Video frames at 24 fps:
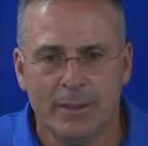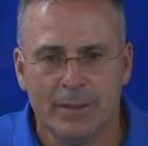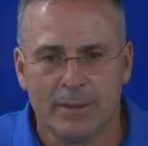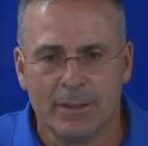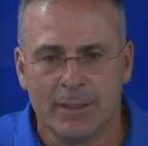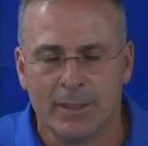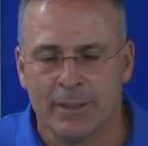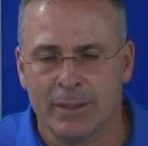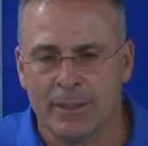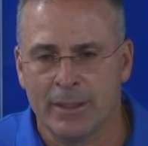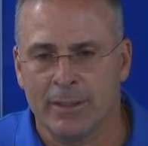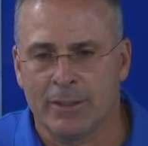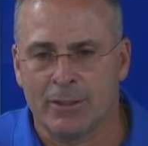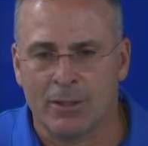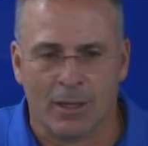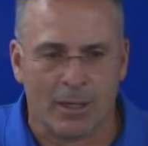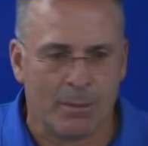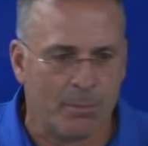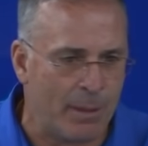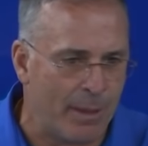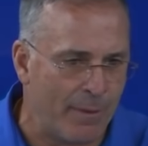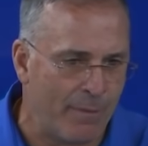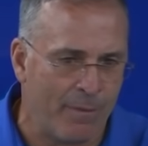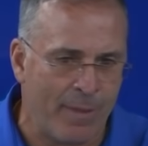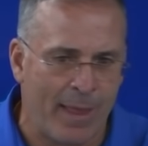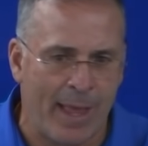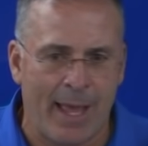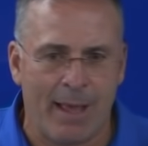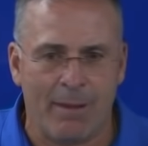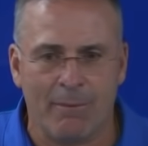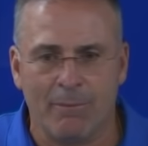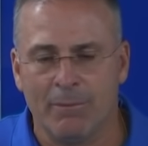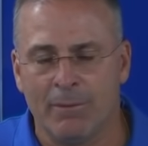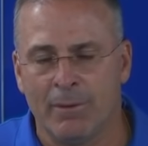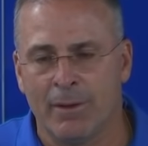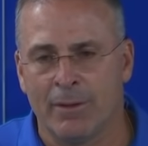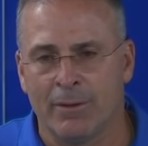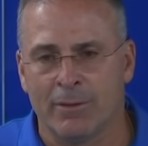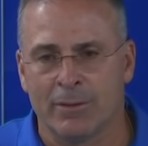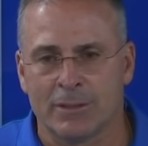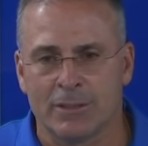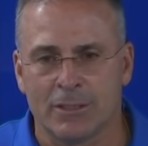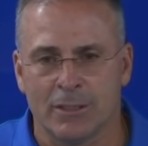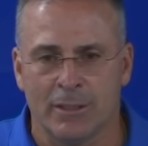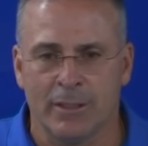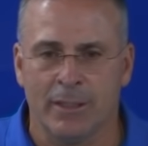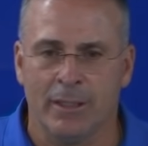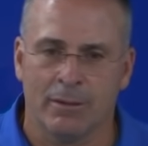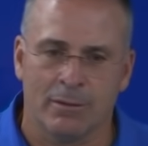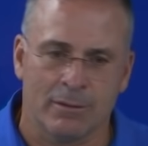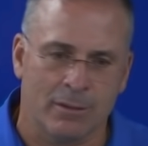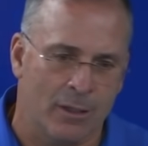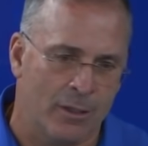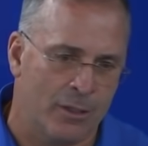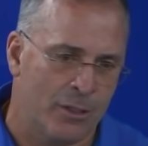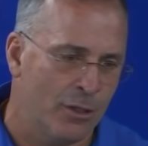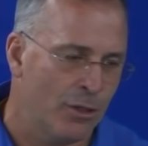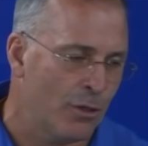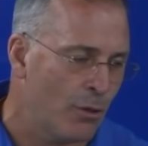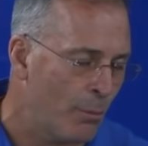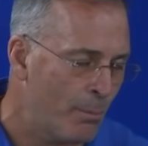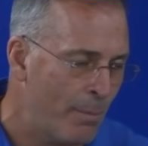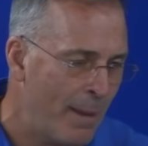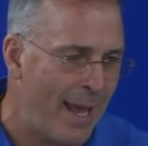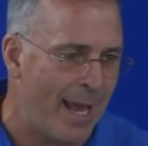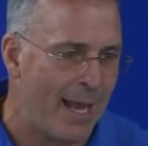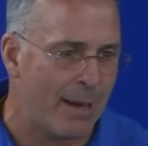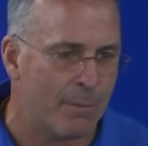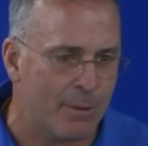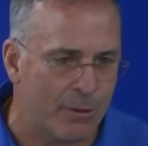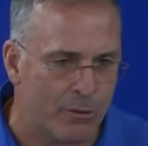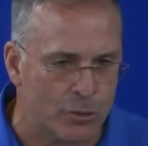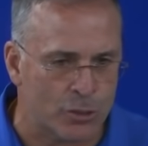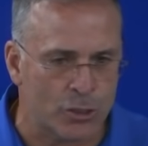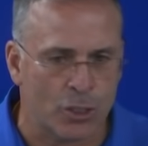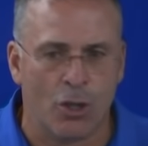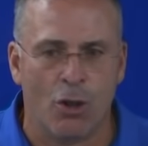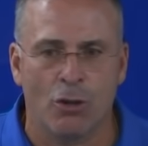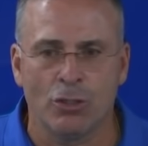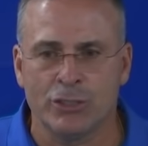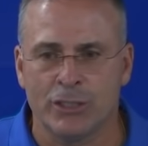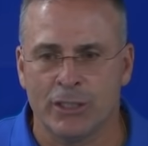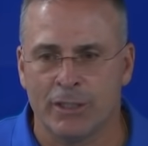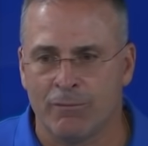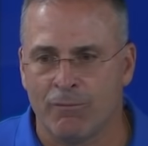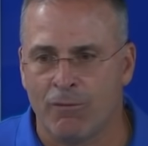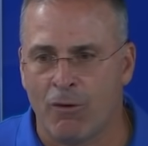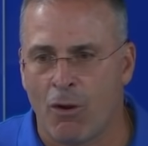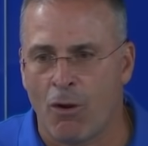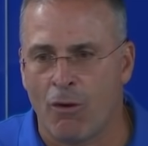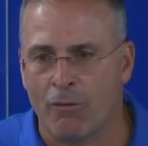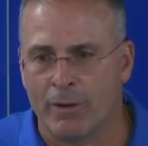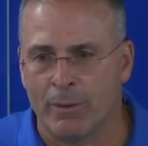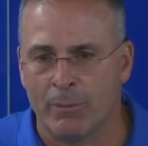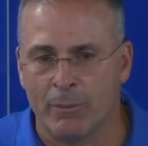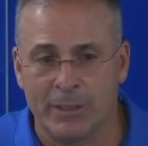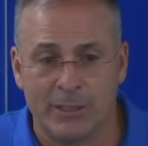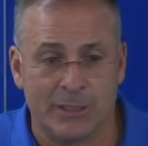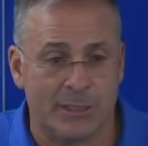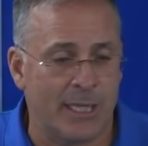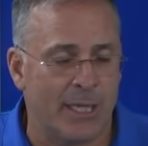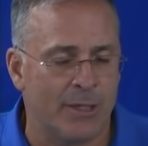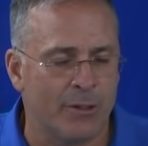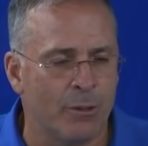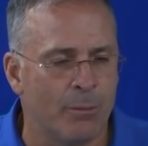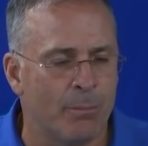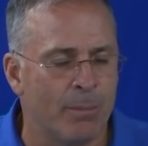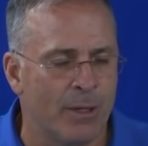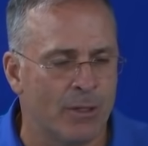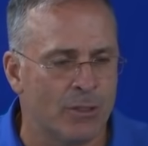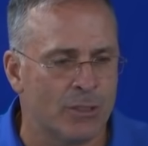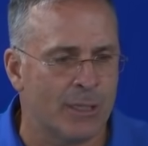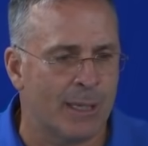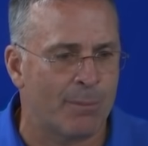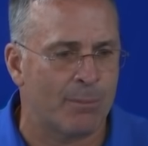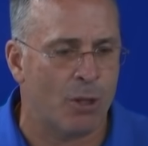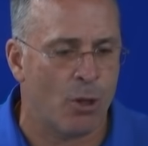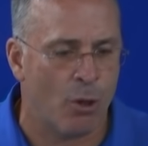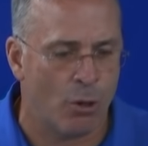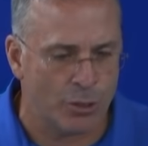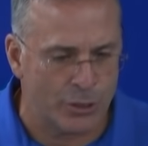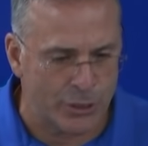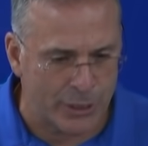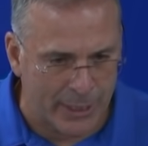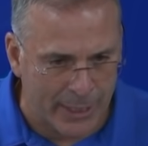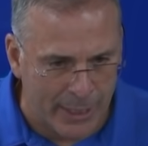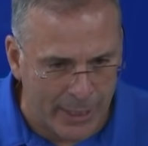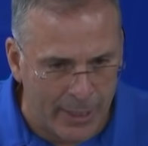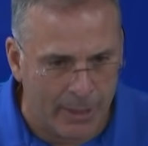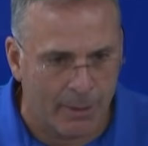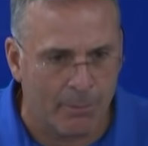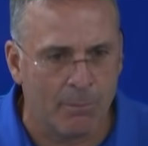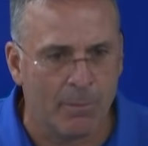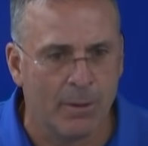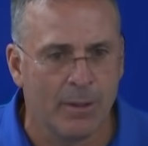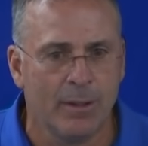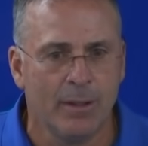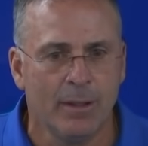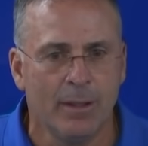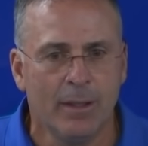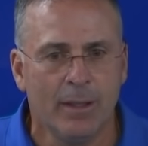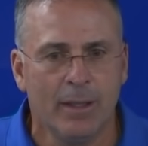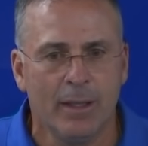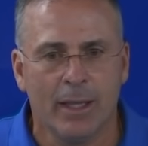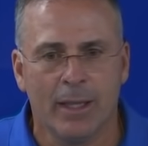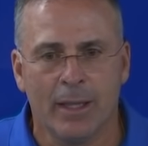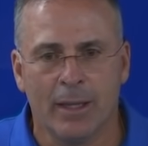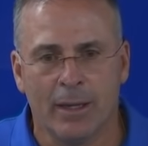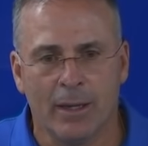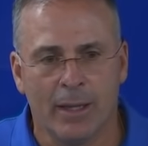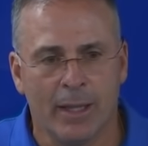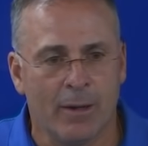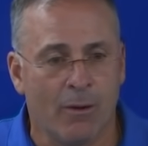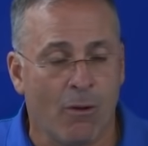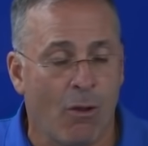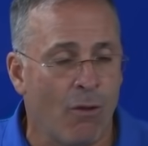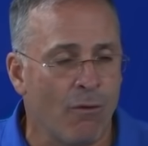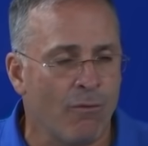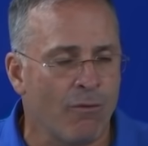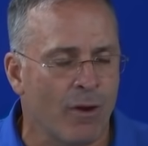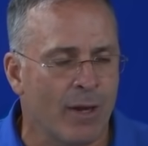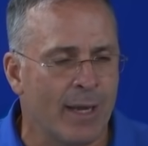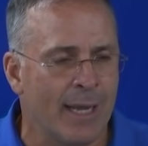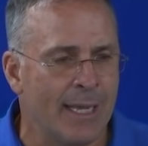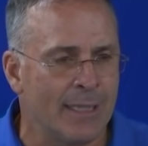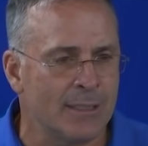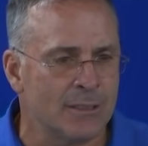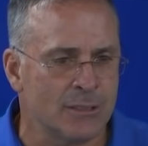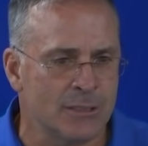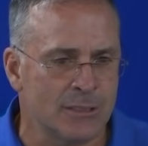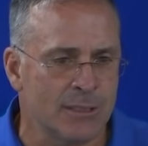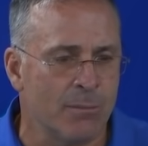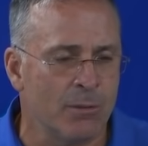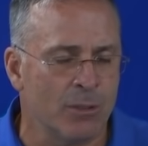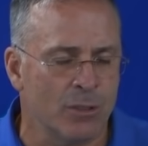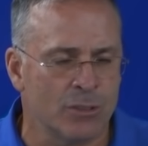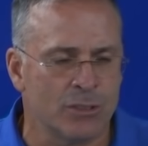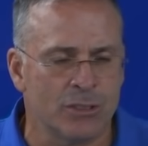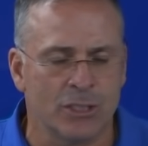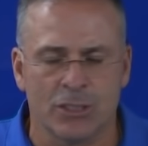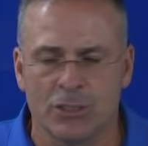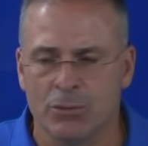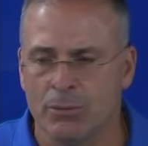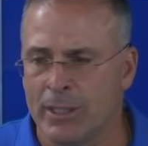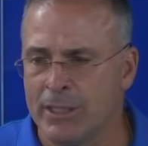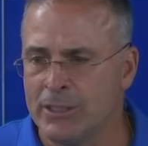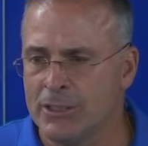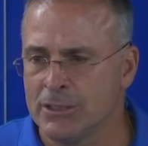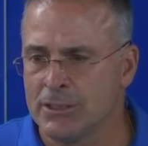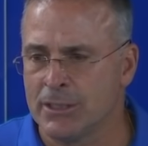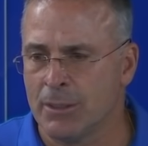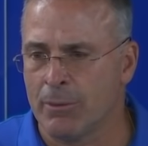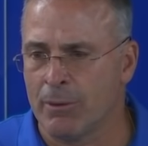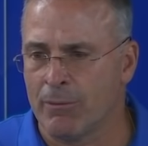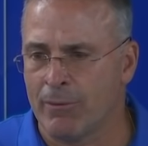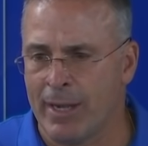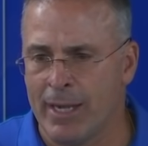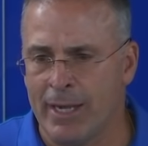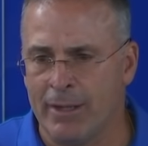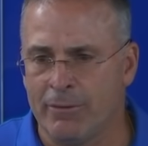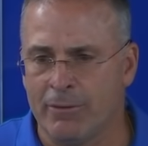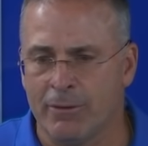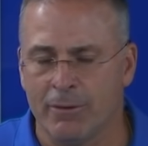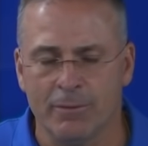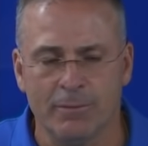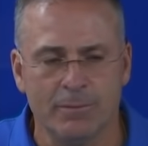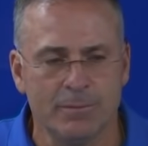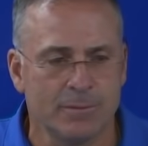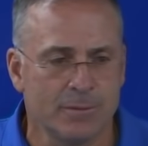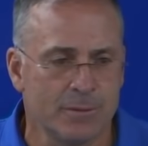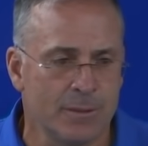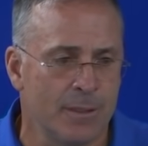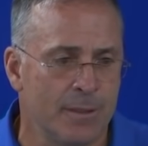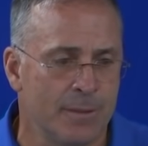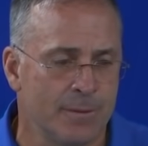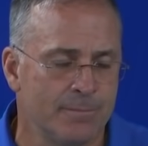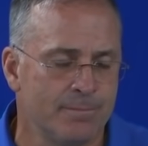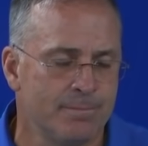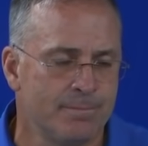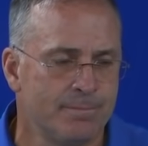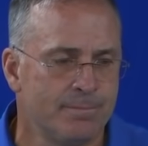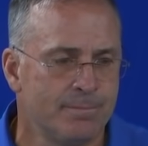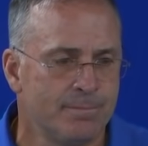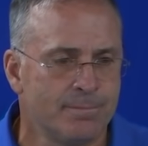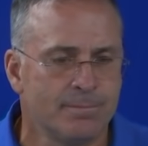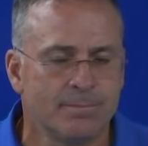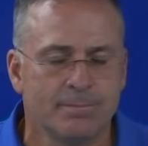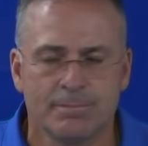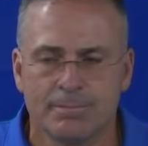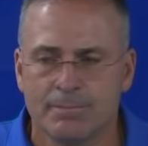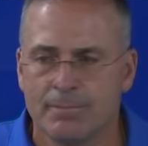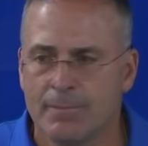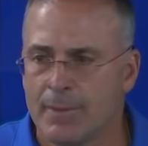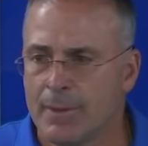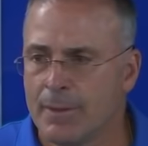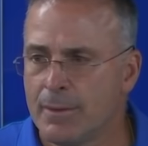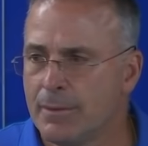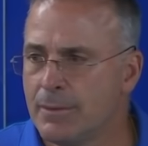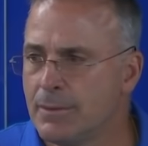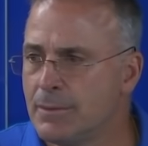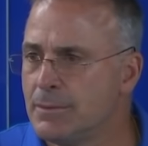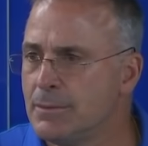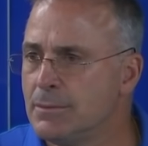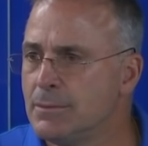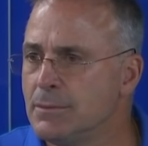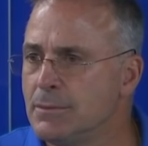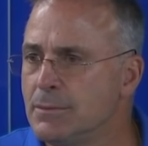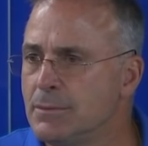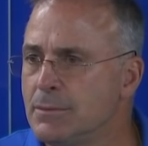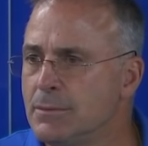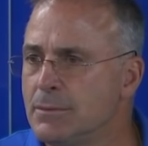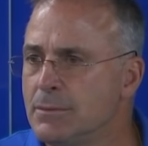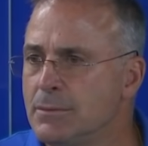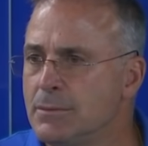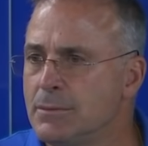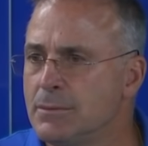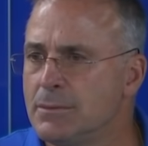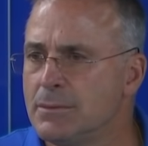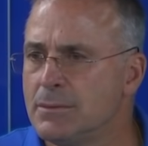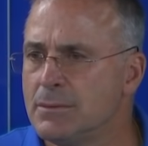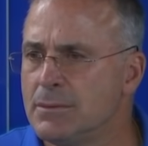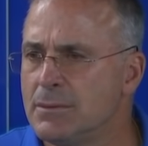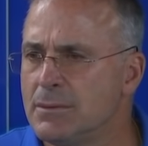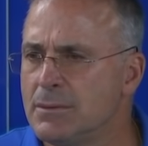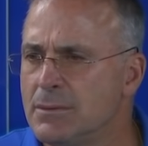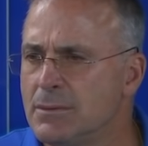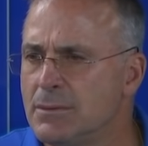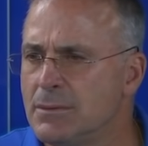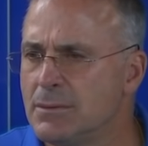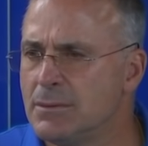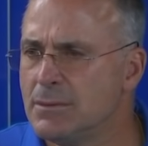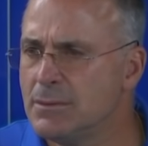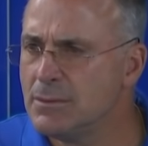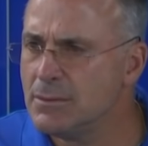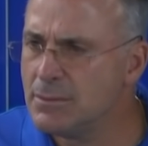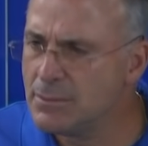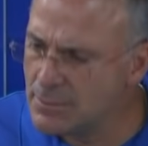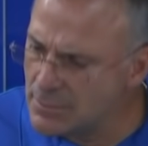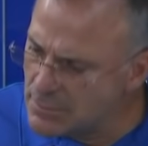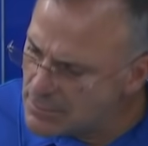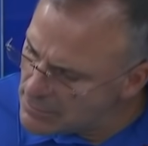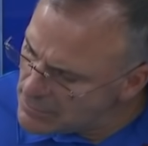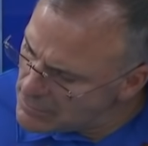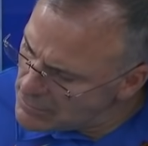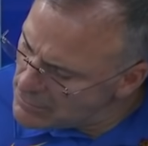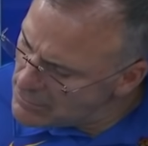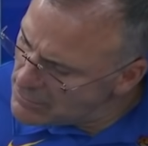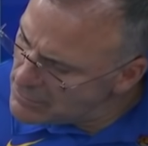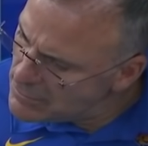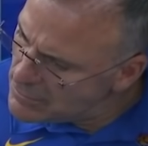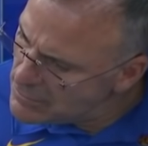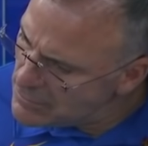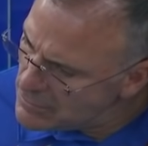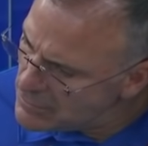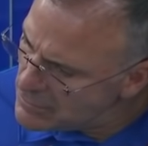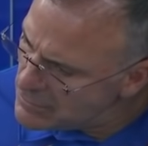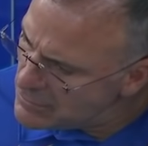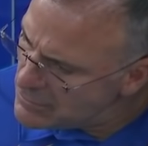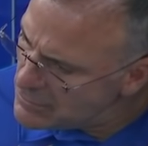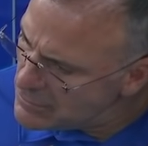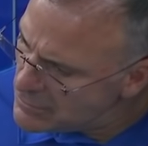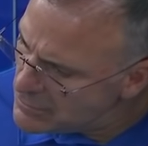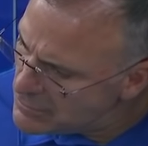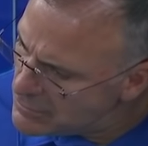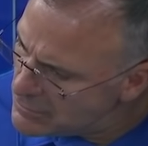you know you talk about that, whether it's a, you know a good or a bad, I mean, there's coaching involved, and we just got to do a better job coaching him and, and all of our guys in some of those situations that we ran into. So. See how success early on with little like rub routes